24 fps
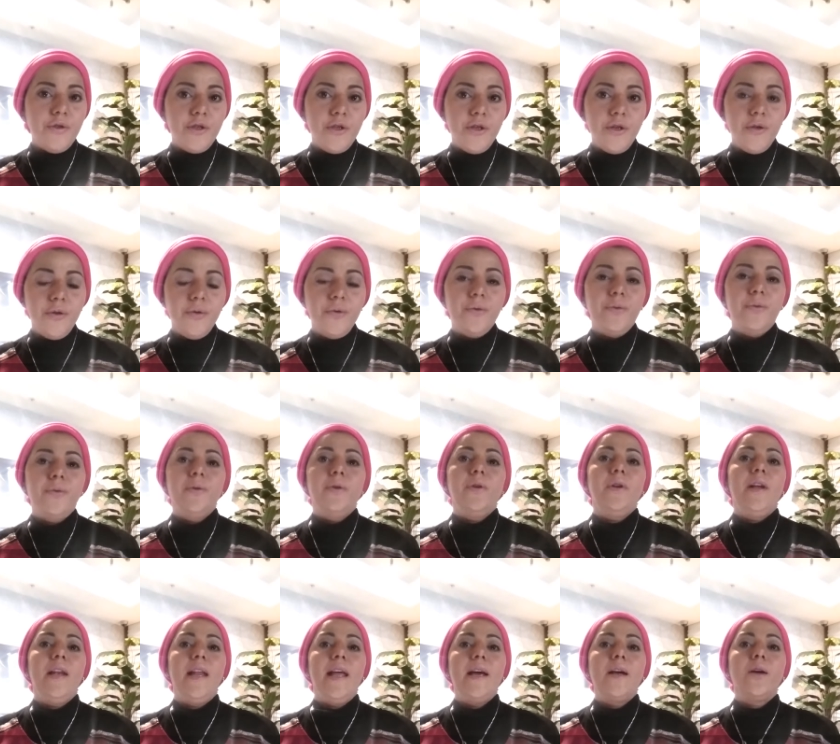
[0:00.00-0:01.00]
to
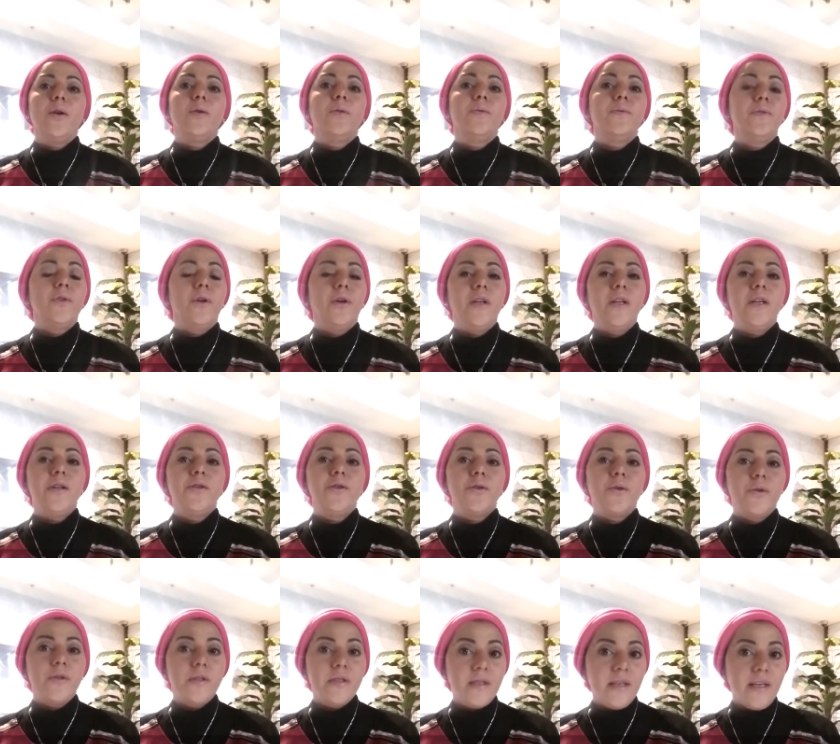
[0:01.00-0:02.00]
lack of knowledge
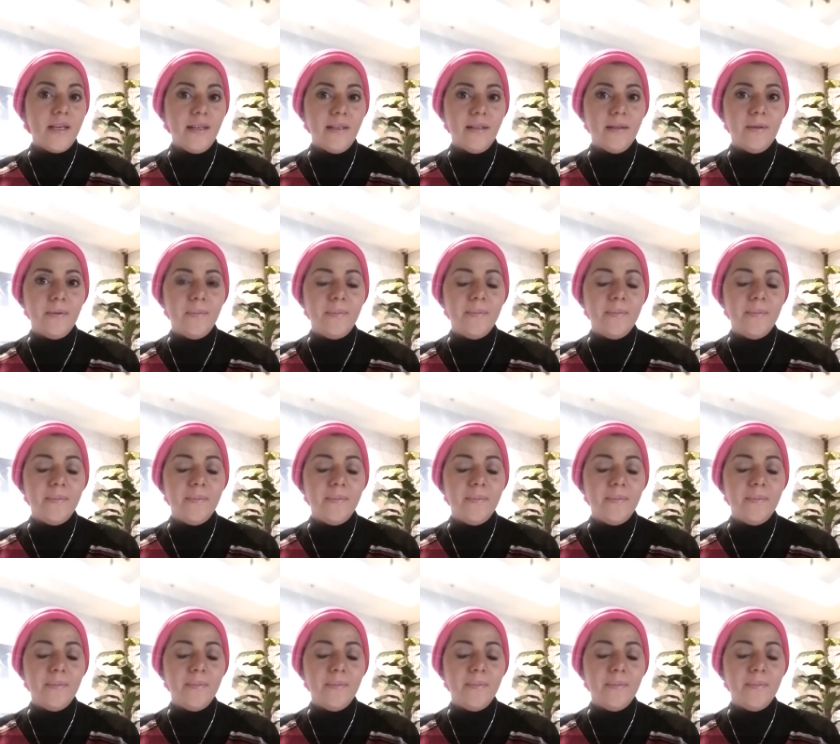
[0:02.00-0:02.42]
or skill.